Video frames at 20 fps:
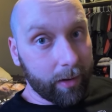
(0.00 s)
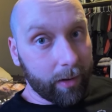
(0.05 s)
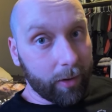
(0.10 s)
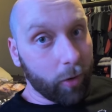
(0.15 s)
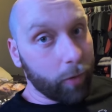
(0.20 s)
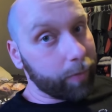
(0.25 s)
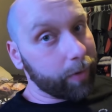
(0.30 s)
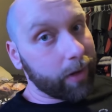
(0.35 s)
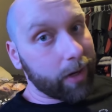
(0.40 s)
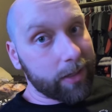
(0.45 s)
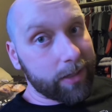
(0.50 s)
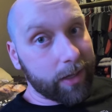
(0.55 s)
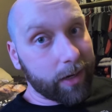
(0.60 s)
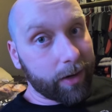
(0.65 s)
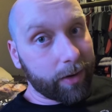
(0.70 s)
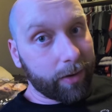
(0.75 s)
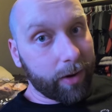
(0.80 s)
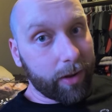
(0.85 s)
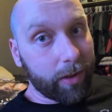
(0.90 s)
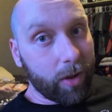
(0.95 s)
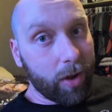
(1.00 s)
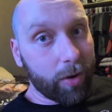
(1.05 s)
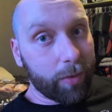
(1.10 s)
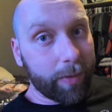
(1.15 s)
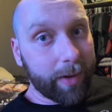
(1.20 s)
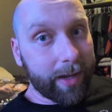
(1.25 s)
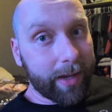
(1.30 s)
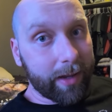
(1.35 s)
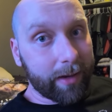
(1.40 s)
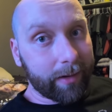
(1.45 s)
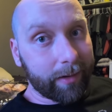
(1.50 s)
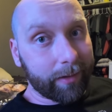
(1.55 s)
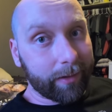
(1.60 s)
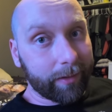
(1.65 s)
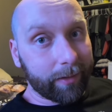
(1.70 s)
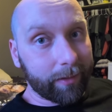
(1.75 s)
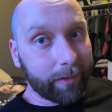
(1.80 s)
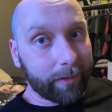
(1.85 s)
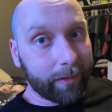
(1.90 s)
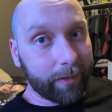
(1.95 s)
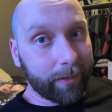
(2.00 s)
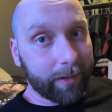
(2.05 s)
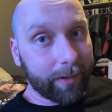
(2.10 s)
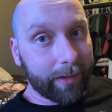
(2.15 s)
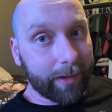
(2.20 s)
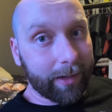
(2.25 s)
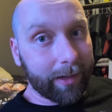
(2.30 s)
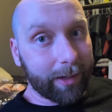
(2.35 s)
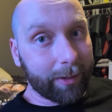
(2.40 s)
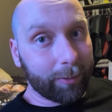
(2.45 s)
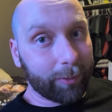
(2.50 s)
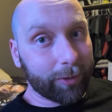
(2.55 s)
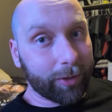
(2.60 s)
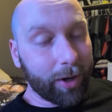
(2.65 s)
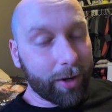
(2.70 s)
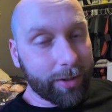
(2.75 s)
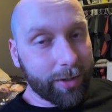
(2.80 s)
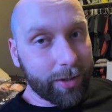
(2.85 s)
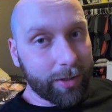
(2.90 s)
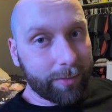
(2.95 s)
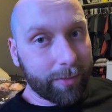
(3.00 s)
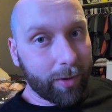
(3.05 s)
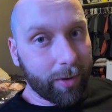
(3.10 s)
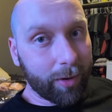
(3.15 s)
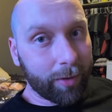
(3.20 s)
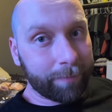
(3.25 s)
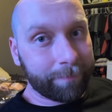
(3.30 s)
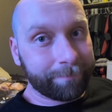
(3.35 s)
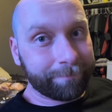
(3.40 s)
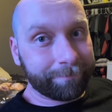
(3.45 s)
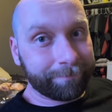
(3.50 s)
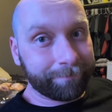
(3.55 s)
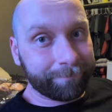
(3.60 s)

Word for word: Hope you guys had a great long weekend, and we'll talk to you tomorrow.